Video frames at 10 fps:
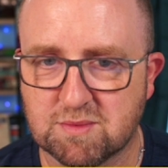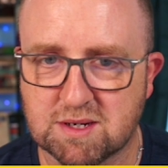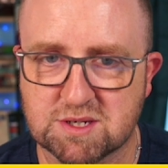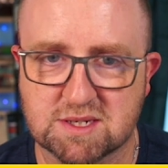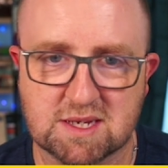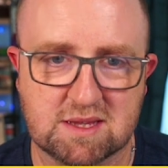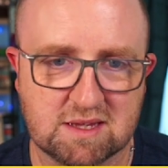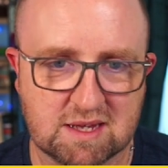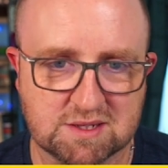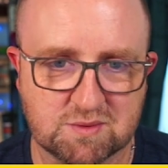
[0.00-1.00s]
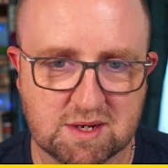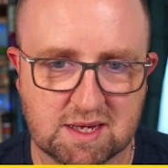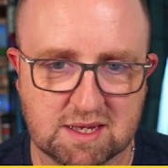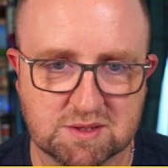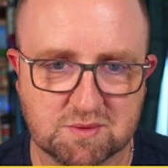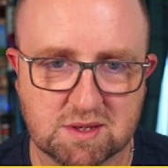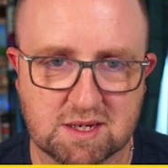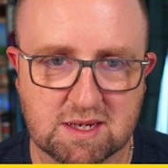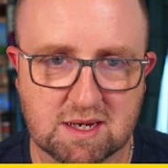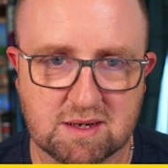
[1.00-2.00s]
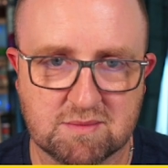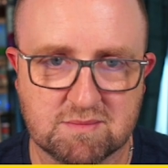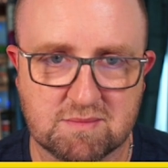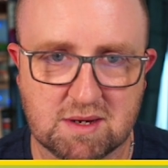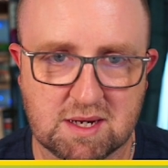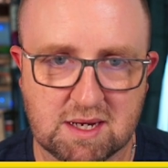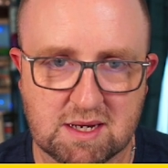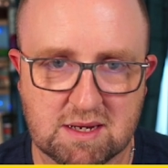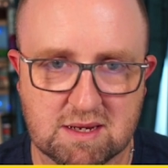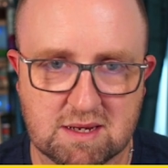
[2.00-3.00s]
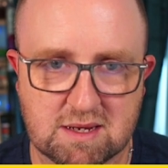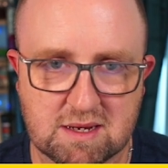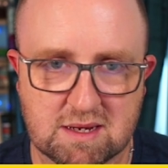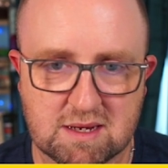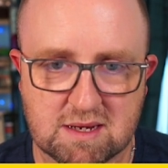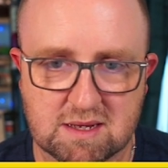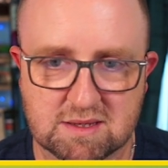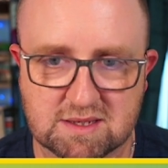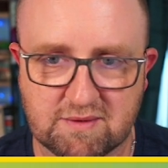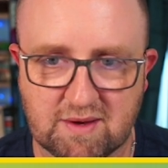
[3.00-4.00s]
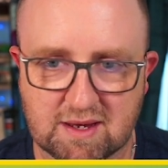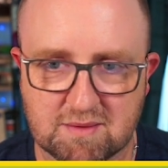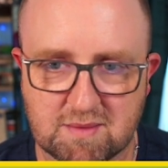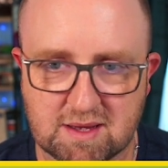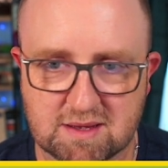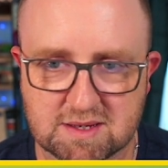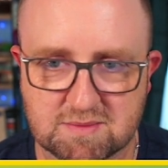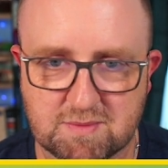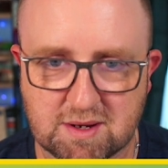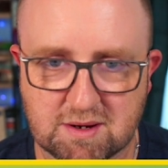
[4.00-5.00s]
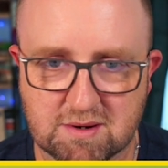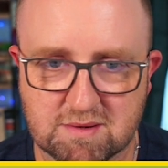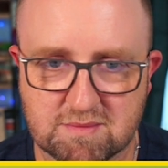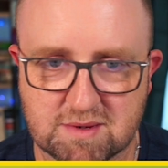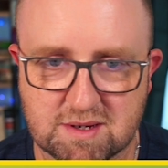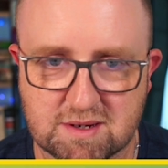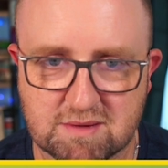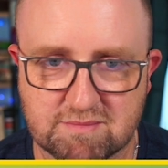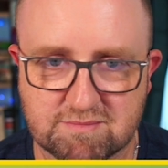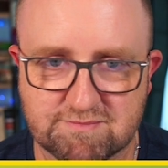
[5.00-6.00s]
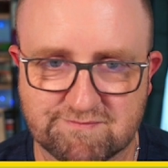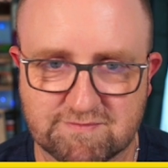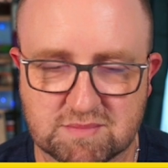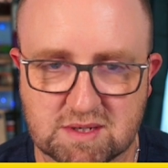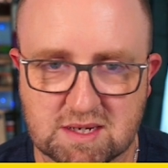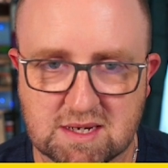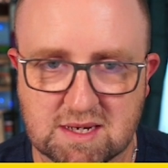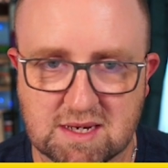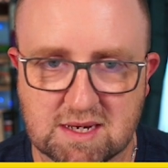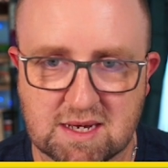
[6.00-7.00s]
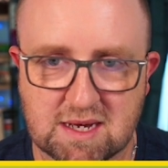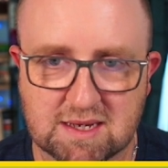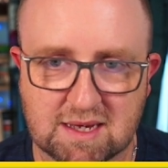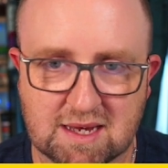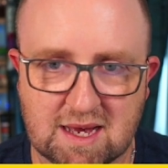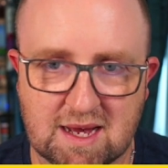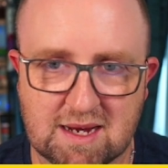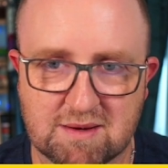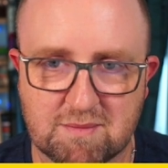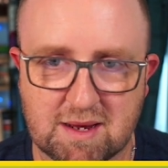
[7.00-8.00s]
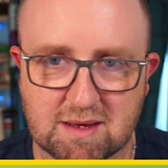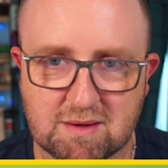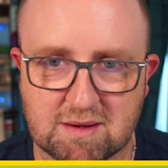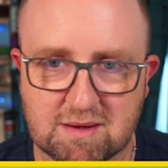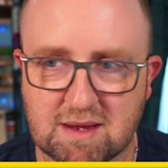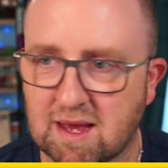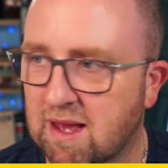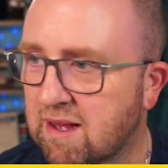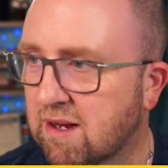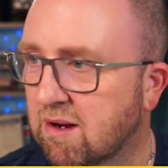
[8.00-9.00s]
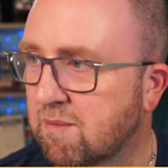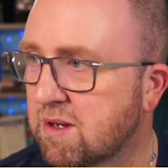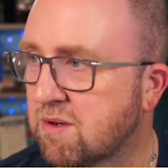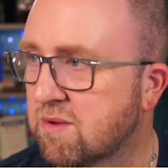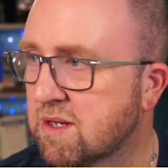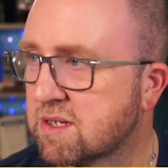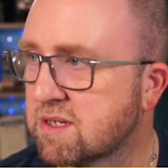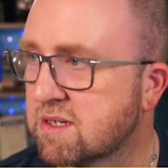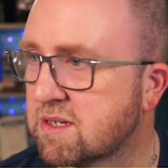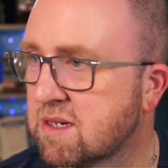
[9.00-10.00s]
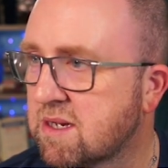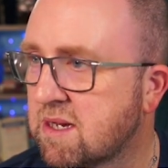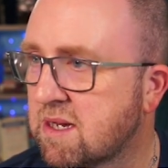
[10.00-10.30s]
too much because I think that's when it gets really muddy. Let's see if I can make this bigger. I can kind of make it. Yeah, here, I'm going to do this.